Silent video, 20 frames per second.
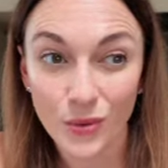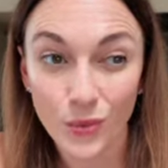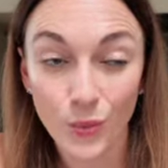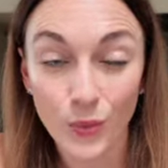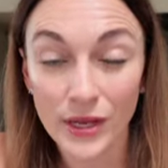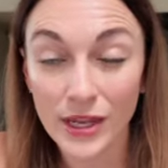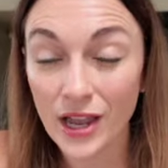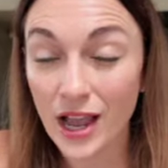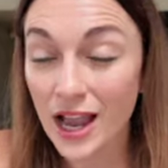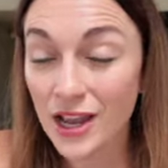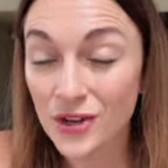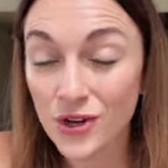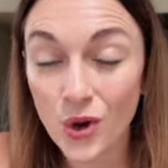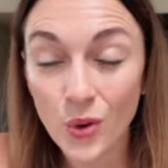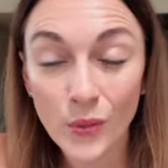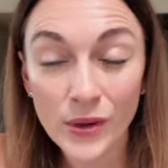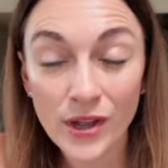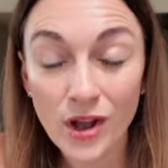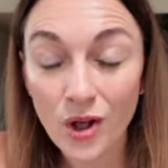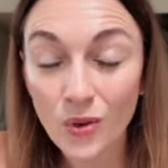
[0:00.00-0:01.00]
I know
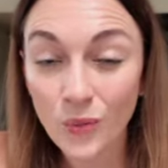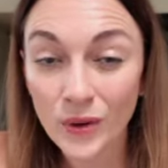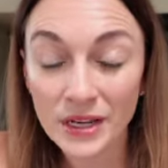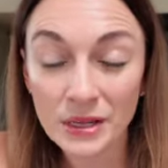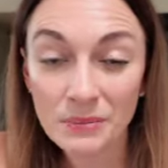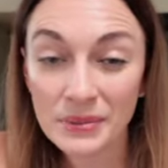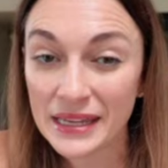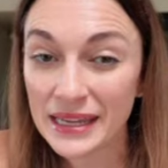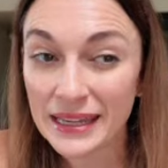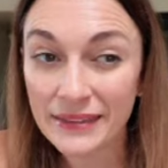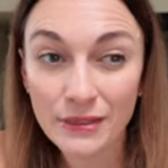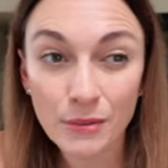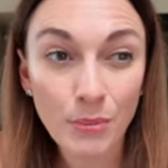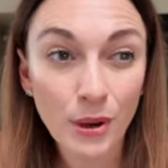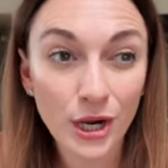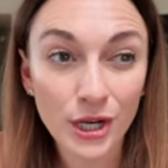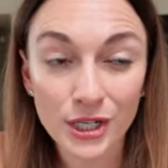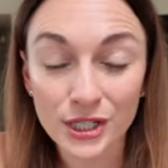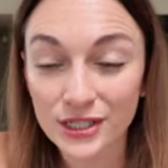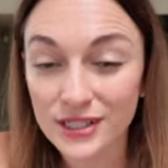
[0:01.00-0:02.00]
we all want to be in the
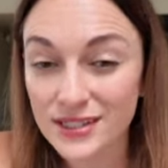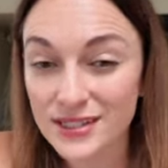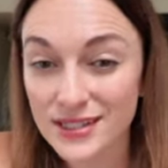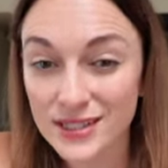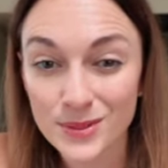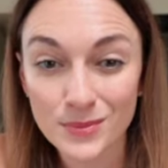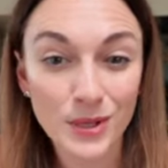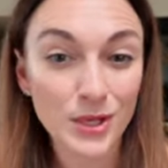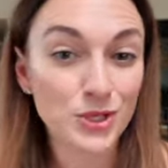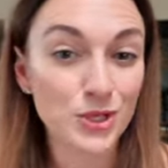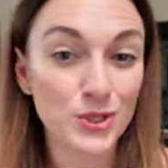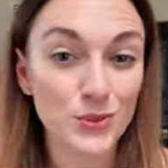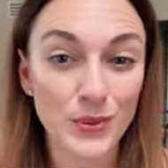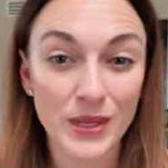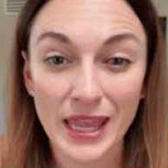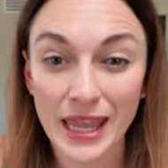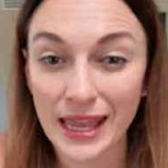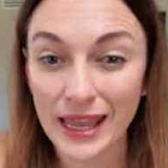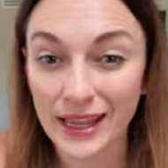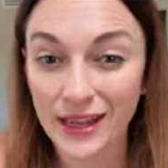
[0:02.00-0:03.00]
parks as much as we
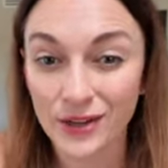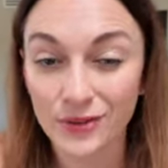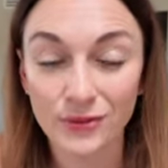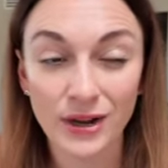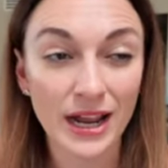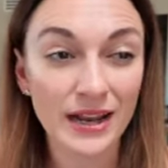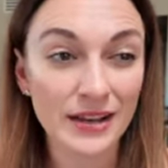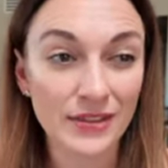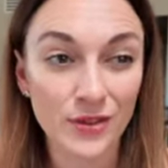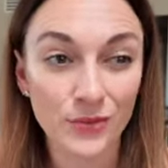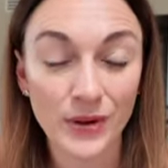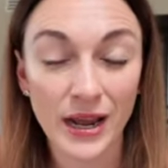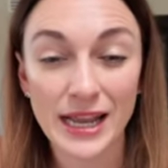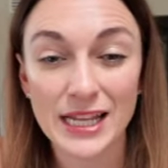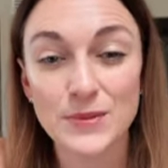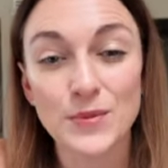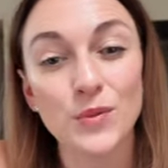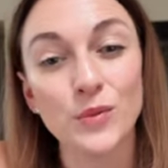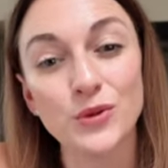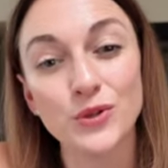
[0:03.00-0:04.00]
can, riding the
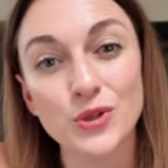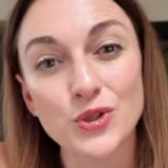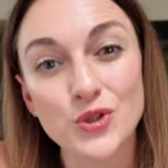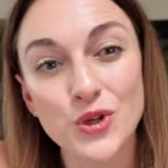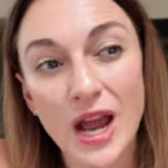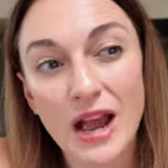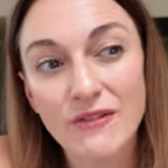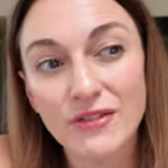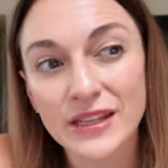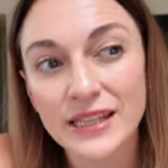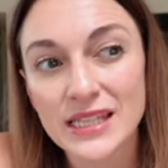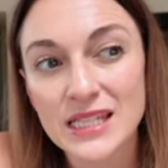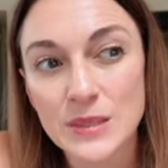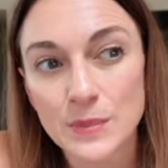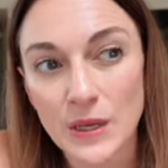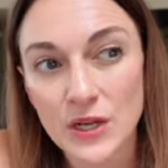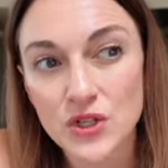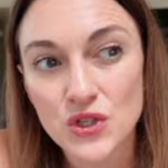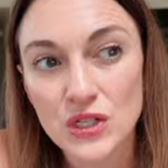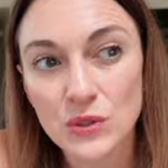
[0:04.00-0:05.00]
rides, but when you're traveling,
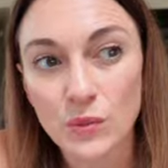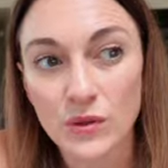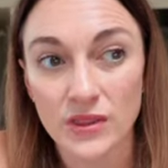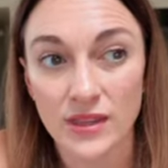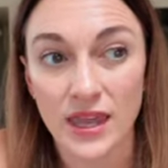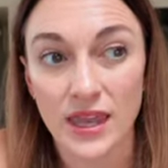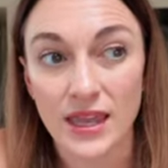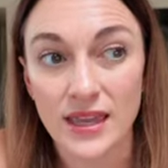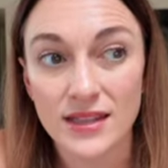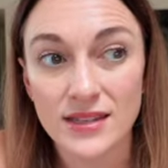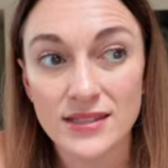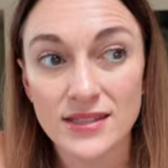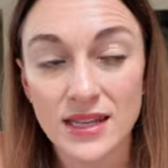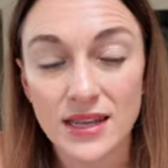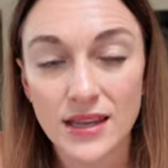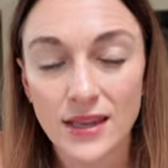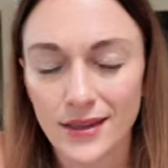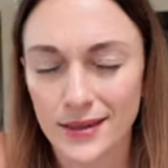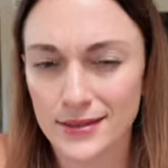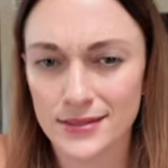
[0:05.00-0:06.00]
especially with kids,
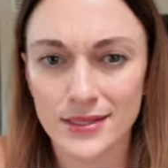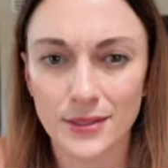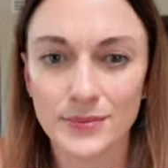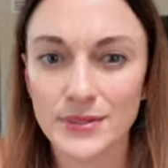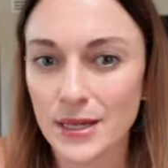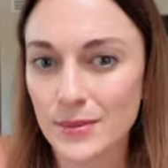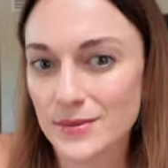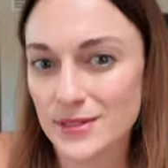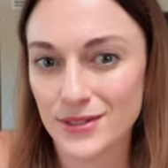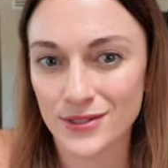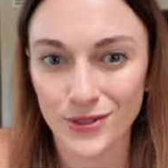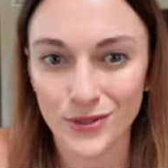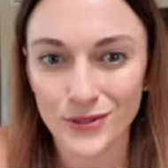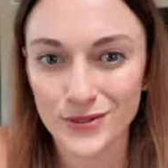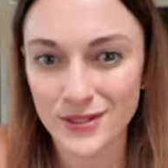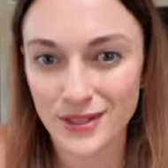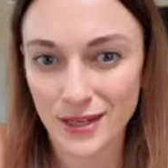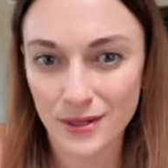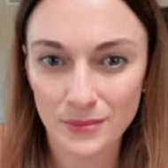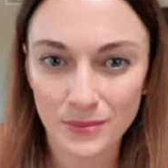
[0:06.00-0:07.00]
and sometimes
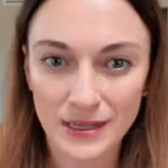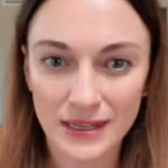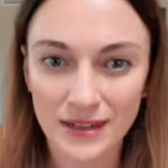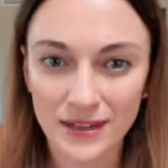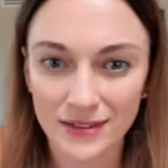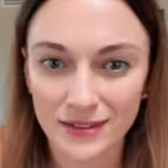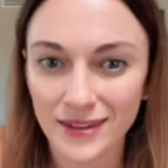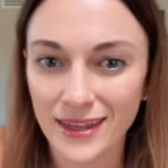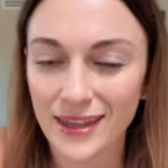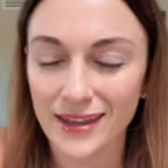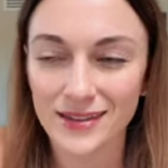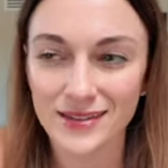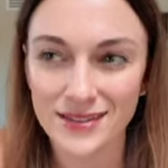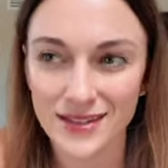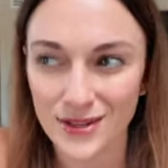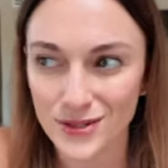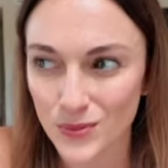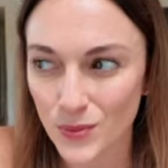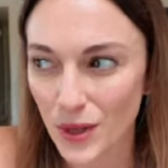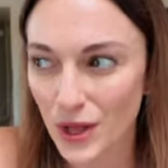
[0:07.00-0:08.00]
adults can be kids
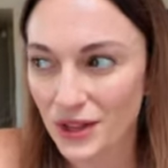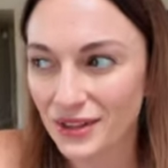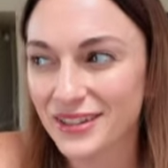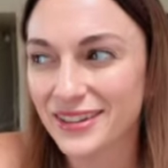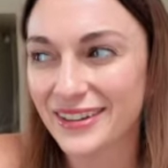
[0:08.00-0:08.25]
as well,